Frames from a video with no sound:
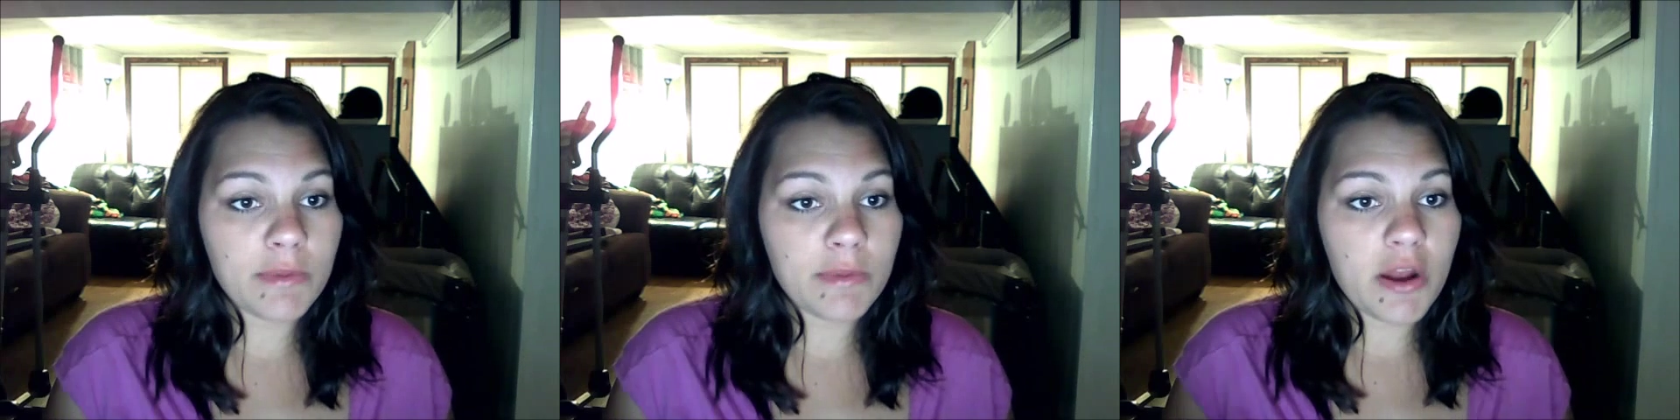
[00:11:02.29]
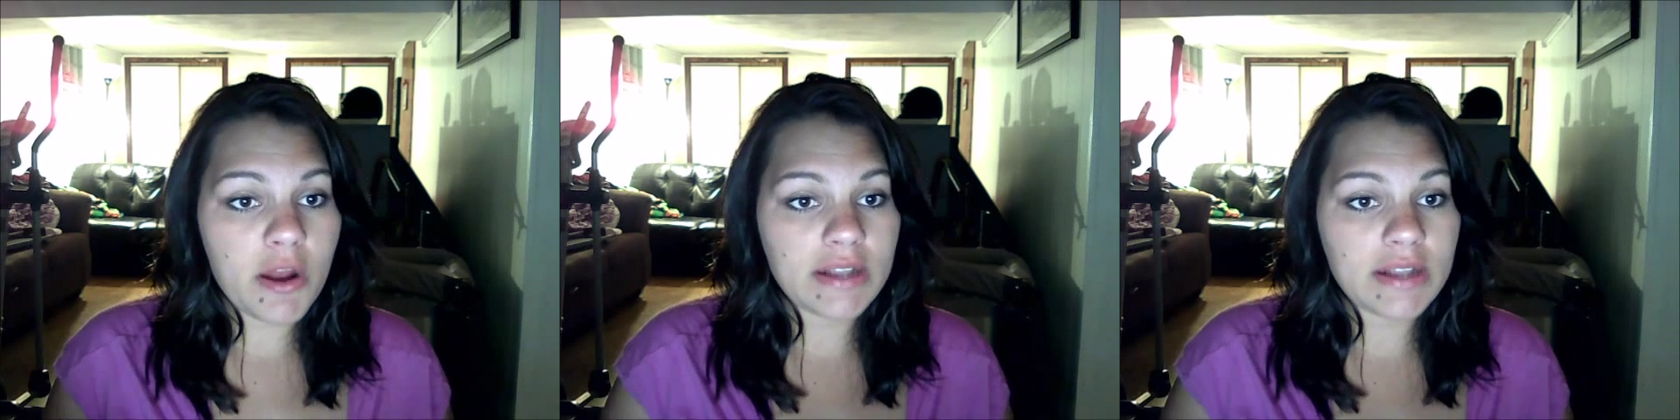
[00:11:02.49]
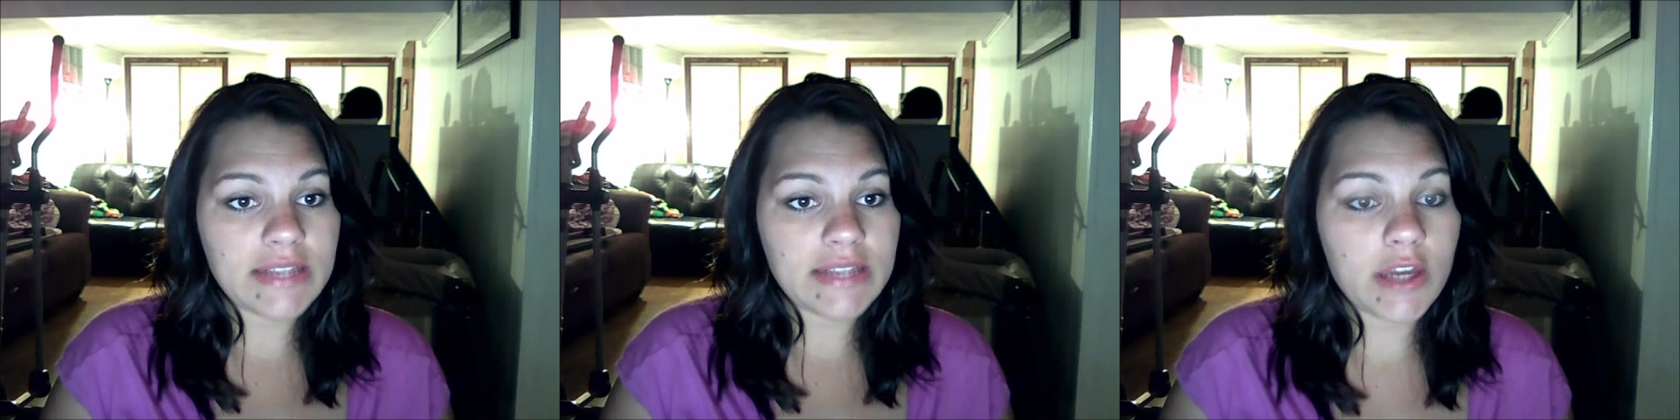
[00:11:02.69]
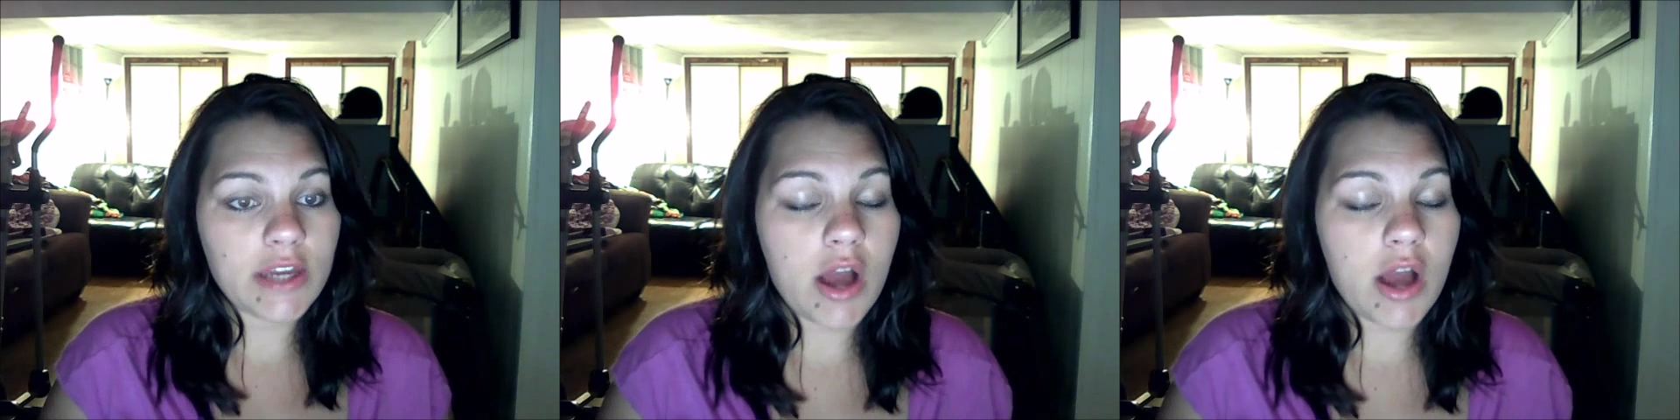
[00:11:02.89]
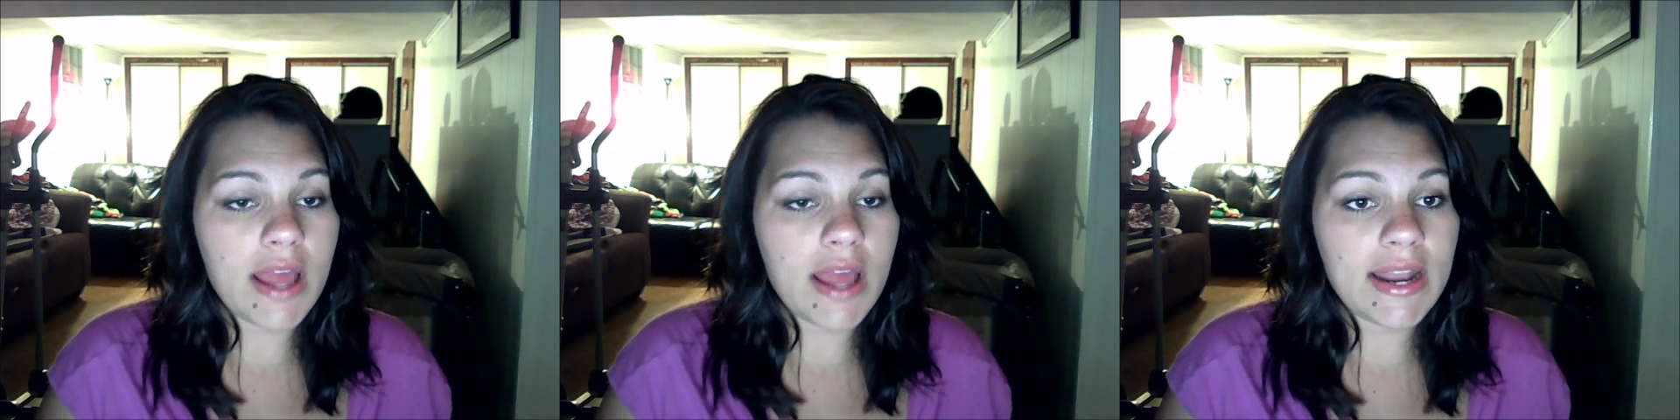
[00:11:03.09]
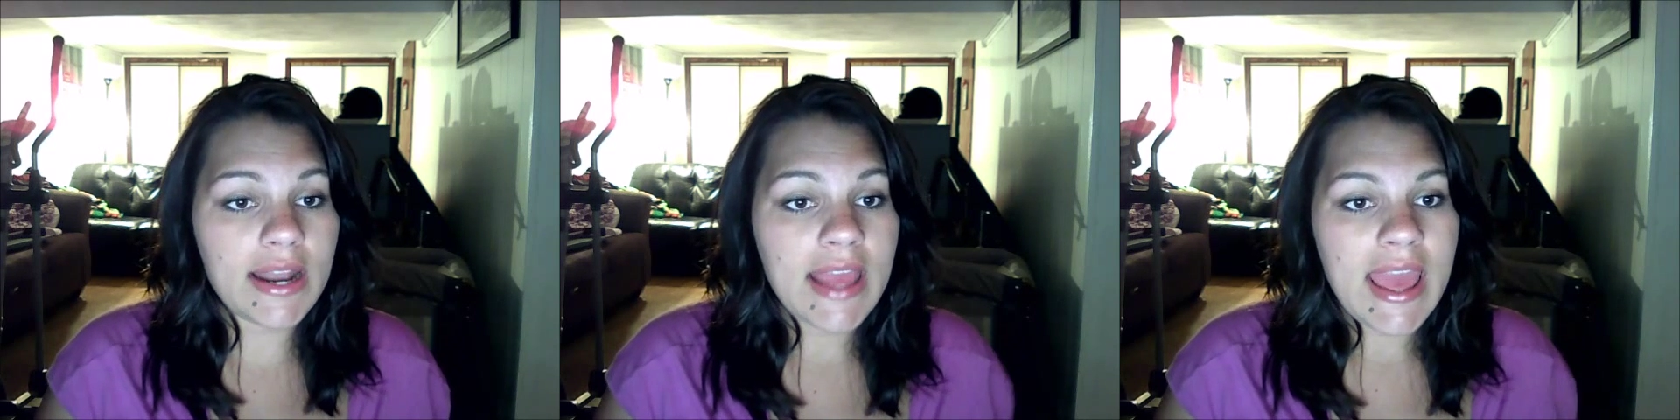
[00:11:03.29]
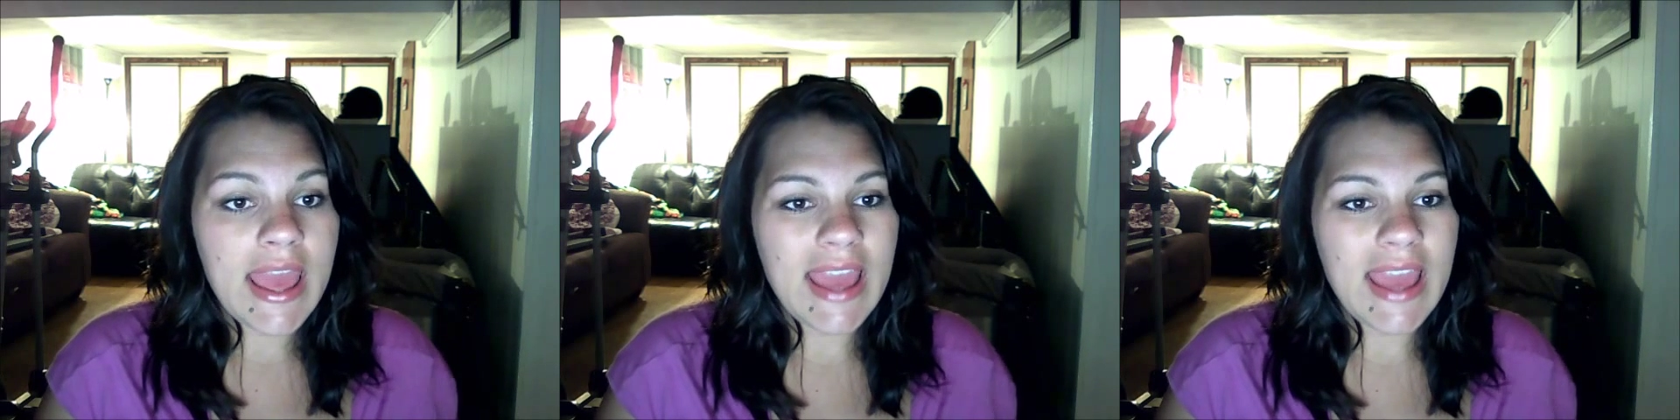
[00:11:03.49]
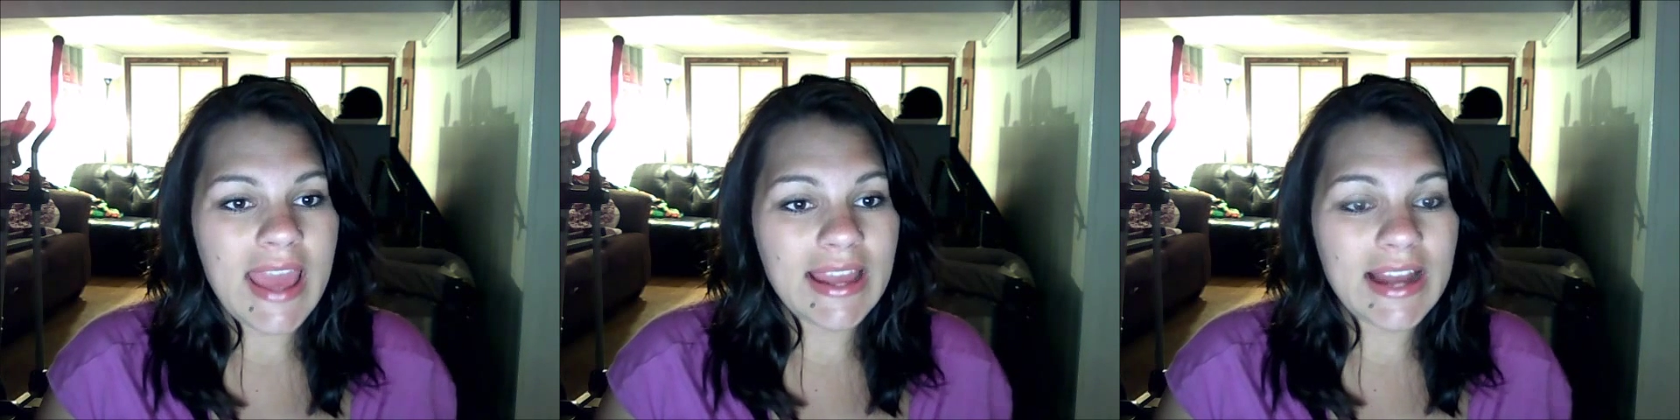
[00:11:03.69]
product I got
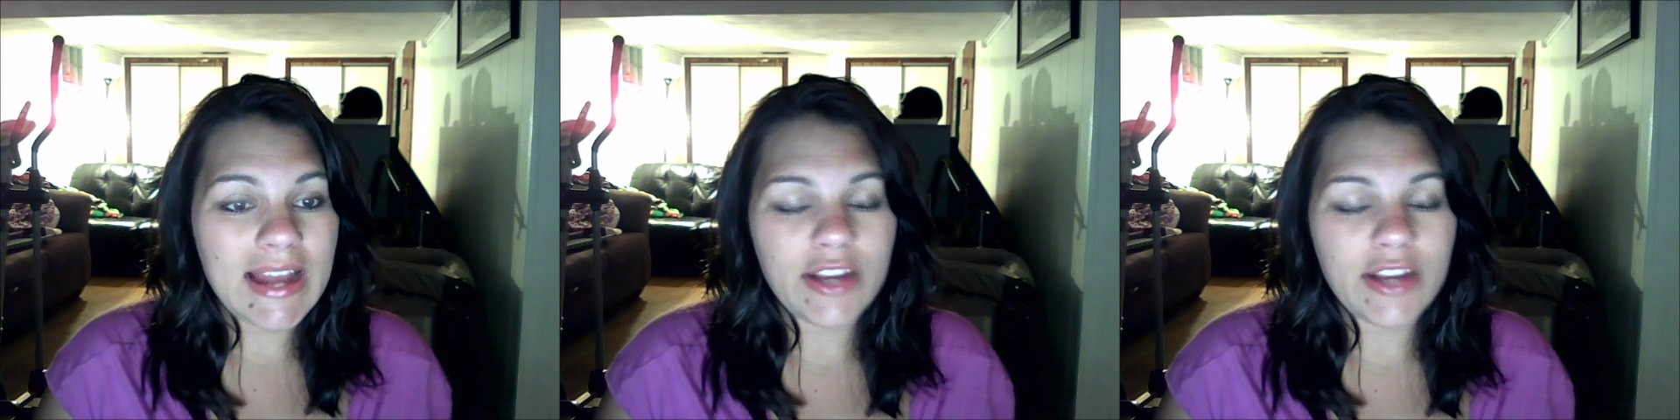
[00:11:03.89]
and I